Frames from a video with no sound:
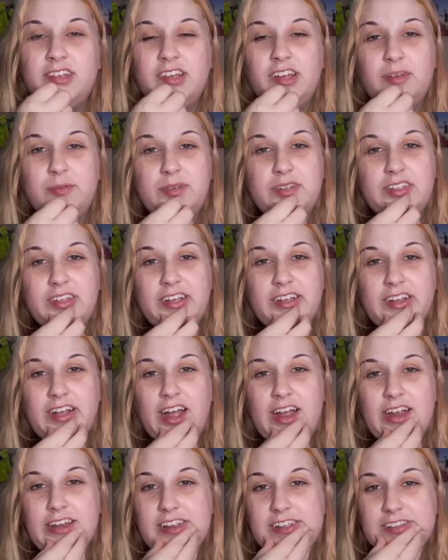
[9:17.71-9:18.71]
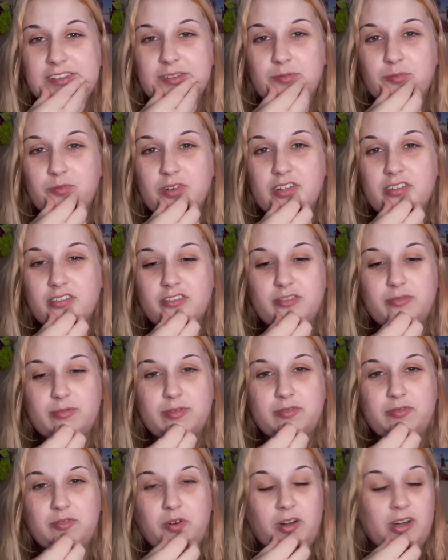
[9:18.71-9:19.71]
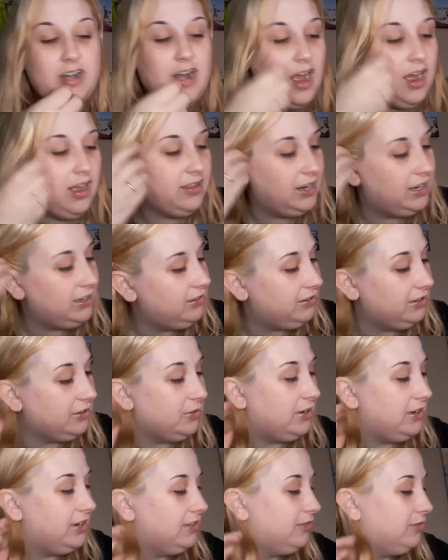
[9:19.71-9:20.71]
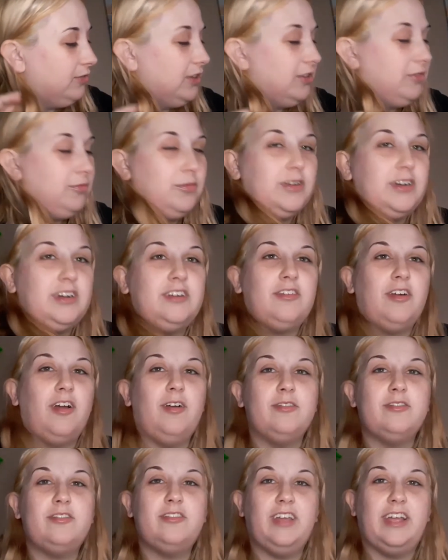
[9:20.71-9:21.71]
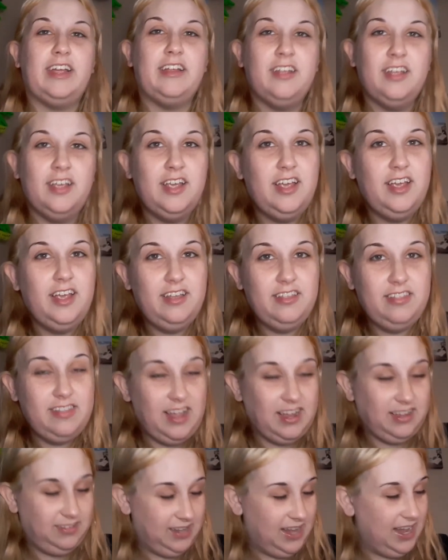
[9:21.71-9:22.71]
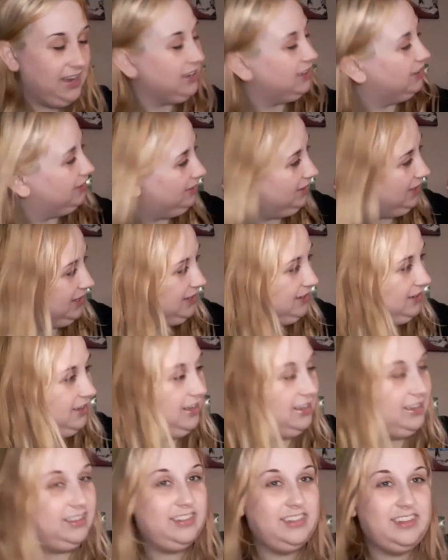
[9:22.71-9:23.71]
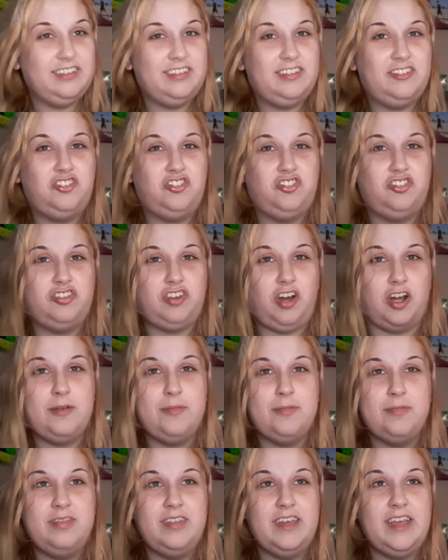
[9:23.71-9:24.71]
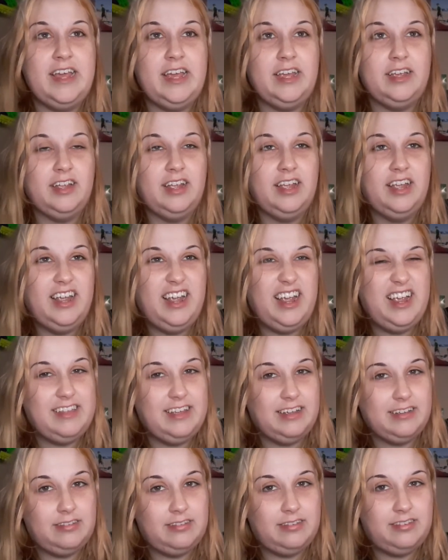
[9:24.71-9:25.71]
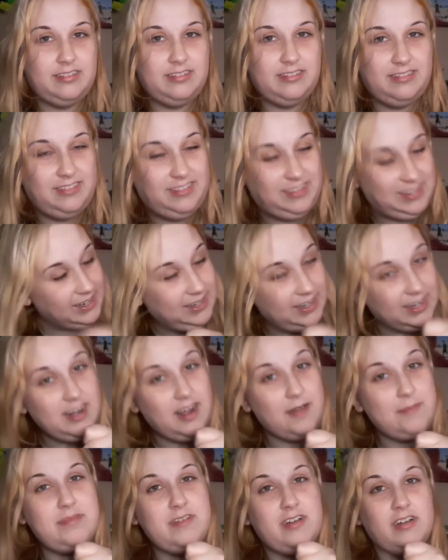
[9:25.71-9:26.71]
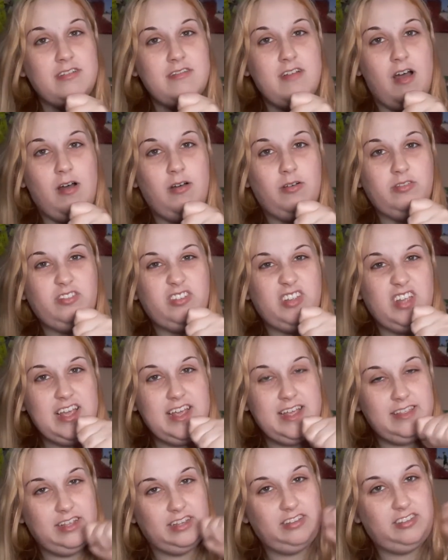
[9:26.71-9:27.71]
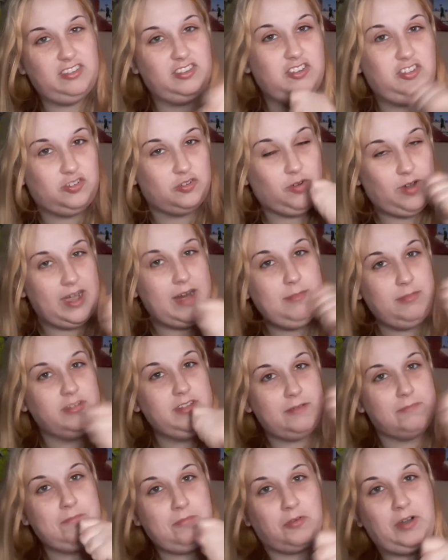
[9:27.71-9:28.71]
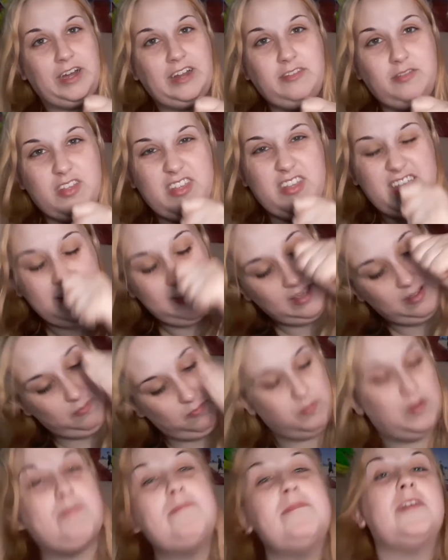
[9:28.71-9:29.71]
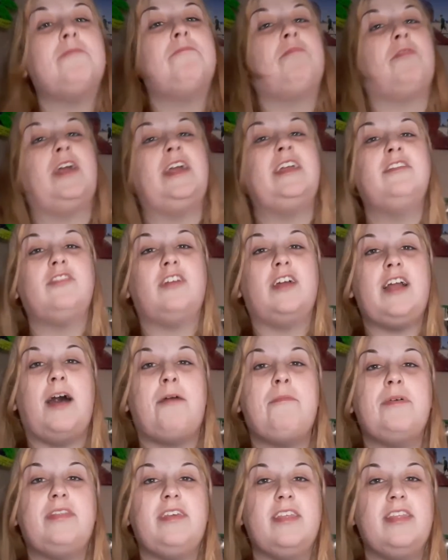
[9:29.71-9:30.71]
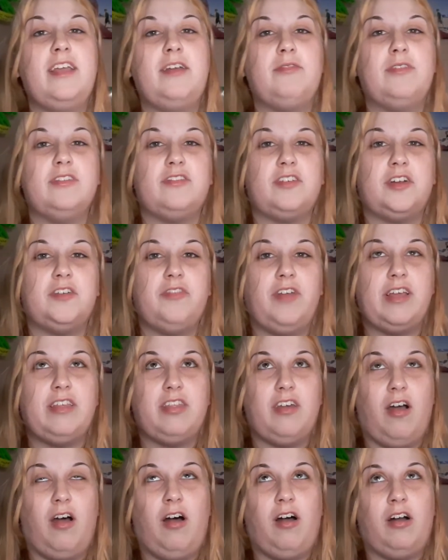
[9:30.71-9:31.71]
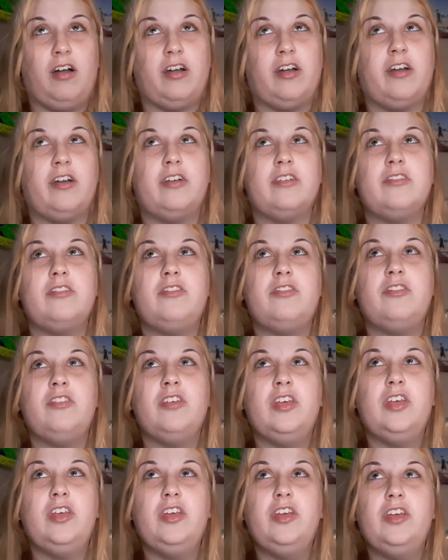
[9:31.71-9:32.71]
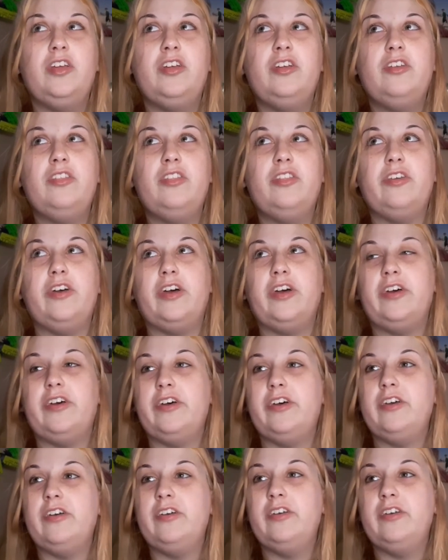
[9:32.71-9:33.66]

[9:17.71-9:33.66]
I mean, like, I did some research before on how they do it. It's, it's really gross. Like, they take, a, like, a, this sharp thing and they stick it up their nose and they scramble their brains with it and they rip their brains right out. But then they reserve, like, the heart, the...